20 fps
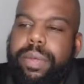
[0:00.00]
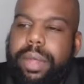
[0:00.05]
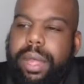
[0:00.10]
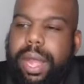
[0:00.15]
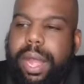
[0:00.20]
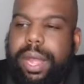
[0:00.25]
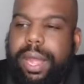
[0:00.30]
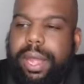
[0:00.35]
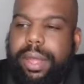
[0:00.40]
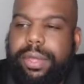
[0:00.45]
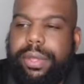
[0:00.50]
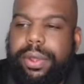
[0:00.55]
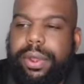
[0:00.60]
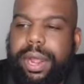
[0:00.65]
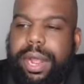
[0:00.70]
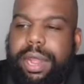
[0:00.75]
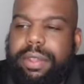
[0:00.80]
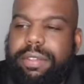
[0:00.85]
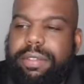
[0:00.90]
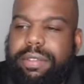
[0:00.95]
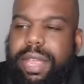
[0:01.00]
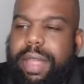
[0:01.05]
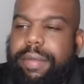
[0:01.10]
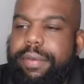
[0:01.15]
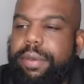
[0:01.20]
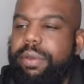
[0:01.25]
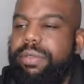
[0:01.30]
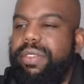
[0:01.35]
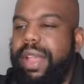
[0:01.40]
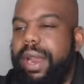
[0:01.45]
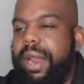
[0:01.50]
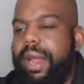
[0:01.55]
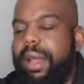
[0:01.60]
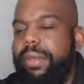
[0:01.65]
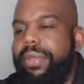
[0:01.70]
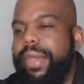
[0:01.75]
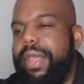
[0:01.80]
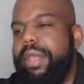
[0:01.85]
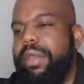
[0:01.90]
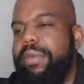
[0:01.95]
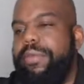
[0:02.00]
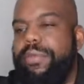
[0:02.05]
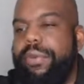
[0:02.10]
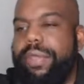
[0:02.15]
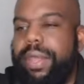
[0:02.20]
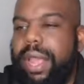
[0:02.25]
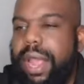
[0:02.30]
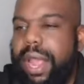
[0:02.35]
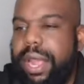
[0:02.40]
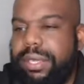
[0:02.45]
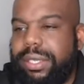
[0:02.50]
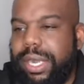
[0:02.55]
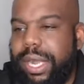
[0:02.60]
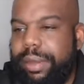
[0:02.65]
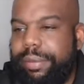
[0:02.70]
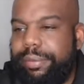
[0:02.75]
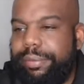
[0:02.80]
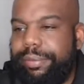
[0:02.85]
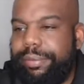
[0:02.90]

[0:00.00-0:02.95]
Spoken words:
I just gave you a shout out. Thank you for the Cash App.